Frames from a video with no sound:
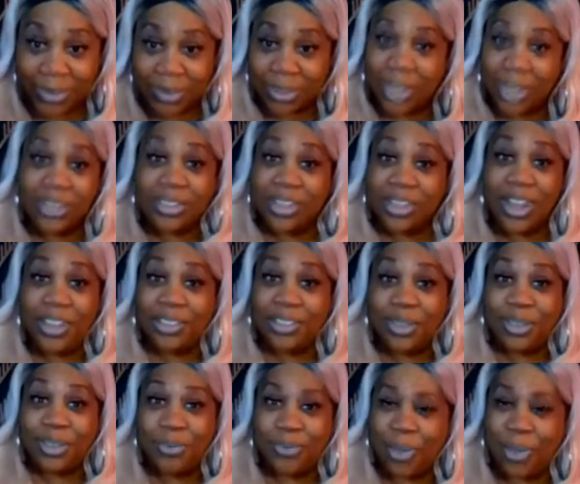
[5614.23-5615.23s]
Didn't think
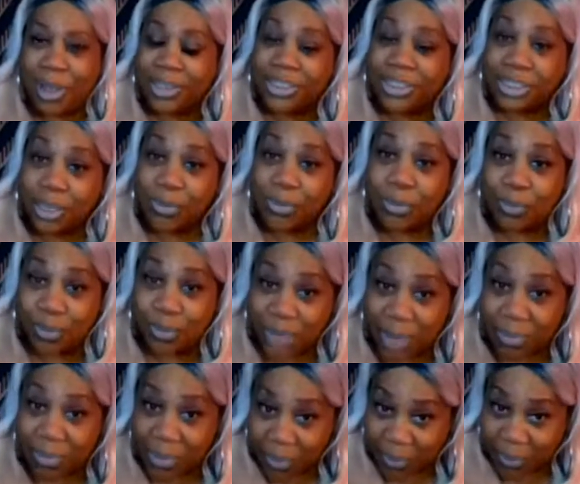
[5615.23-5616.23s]
too far to say,
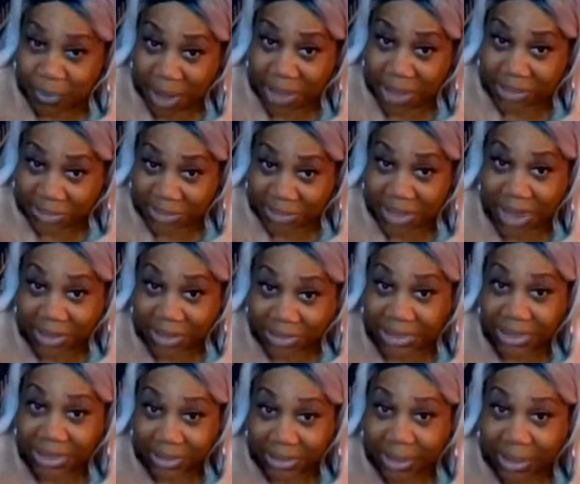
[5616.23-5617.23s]
let me wait till I get
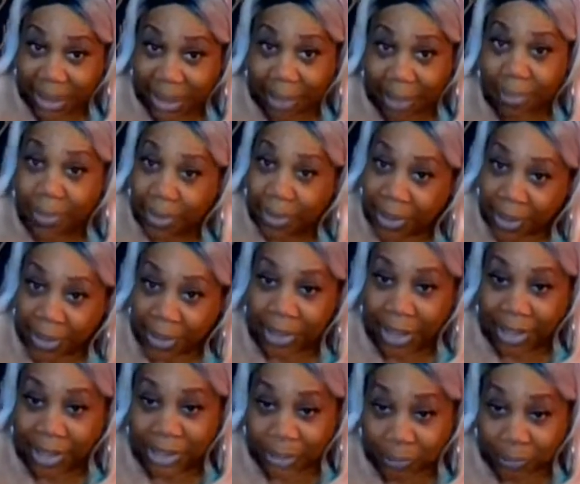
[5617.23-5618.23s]
that, and
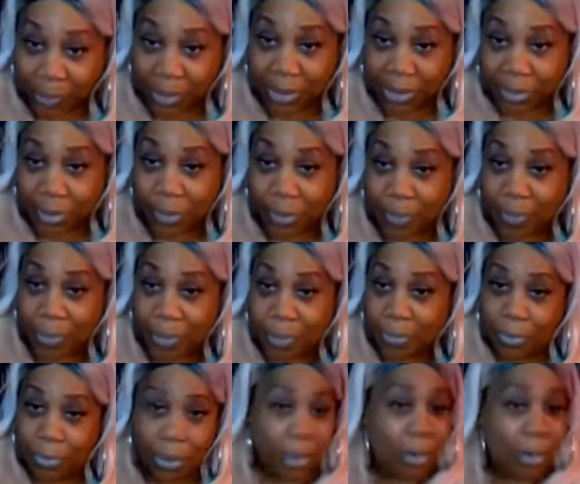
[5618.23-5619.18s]
I'll spend a little bit more.